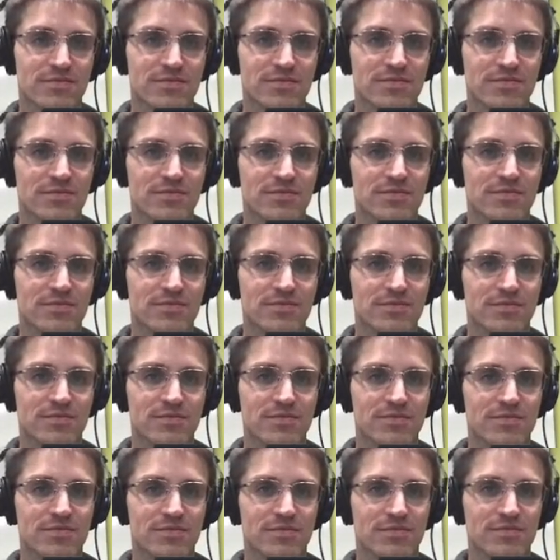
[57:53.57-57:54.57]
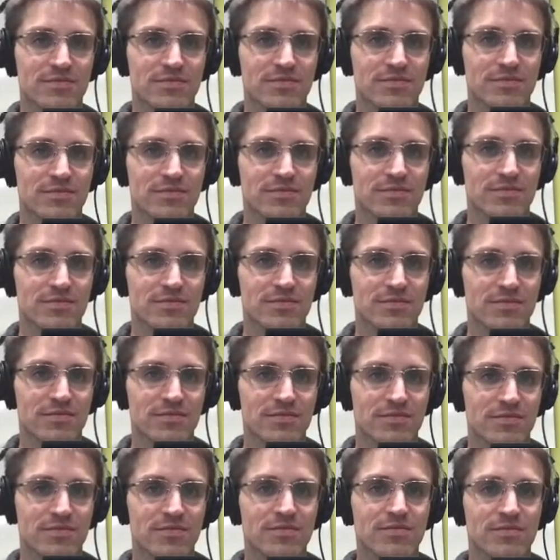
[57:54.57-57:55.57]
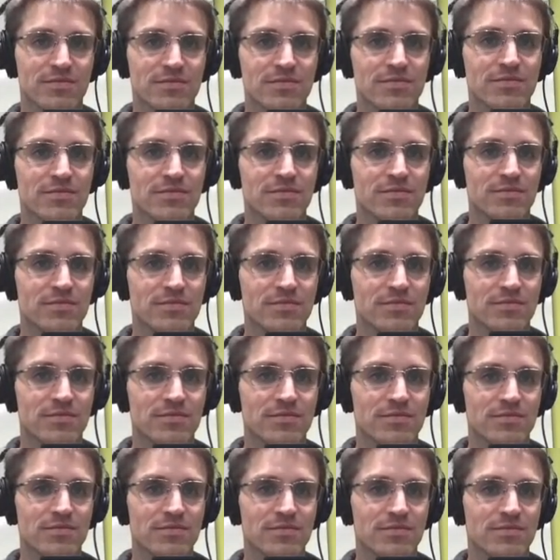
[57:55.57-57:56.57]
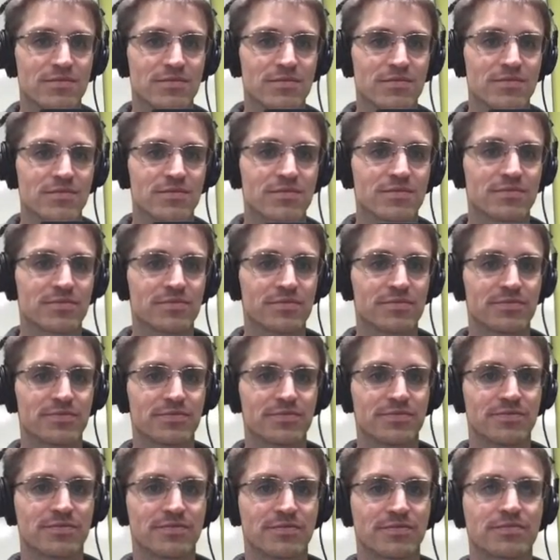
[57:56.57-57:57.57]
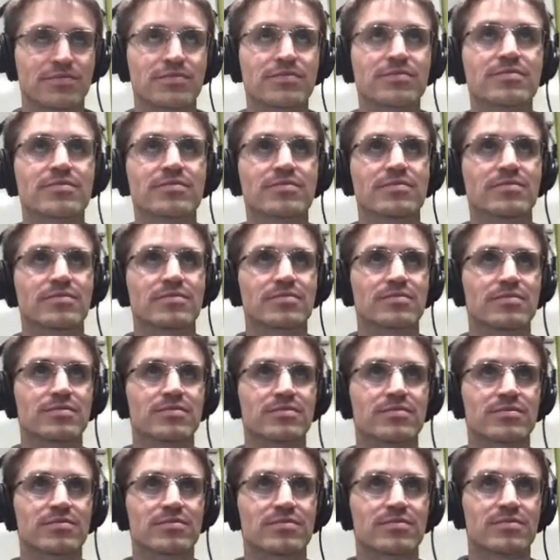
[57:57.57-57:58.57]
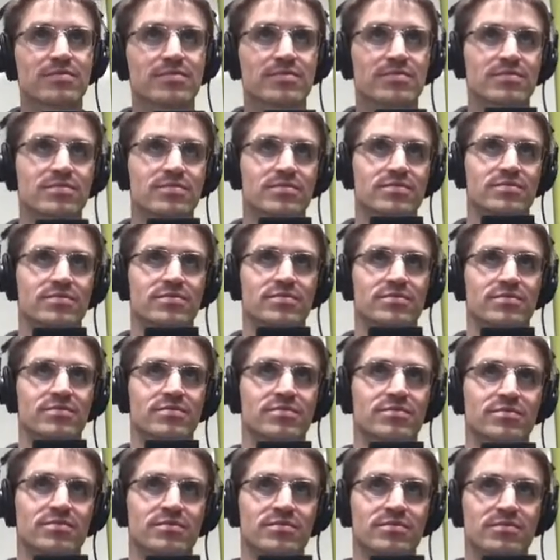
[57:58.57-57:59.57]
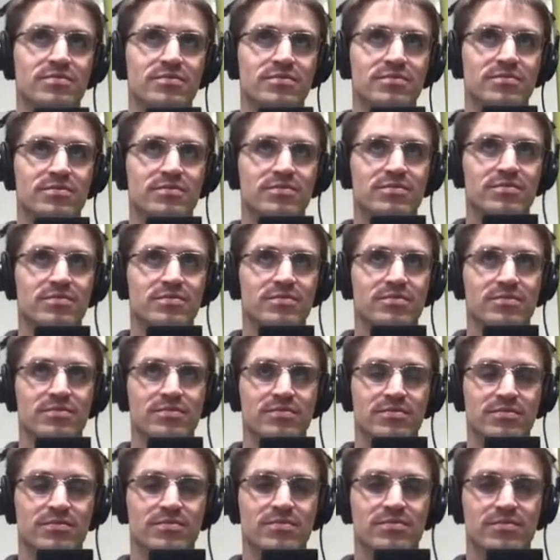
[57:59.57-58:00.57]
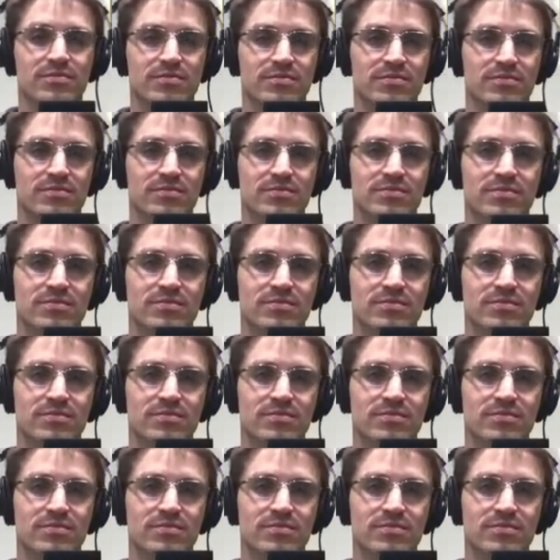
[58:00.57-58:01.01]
No words are spoken by the person on screen.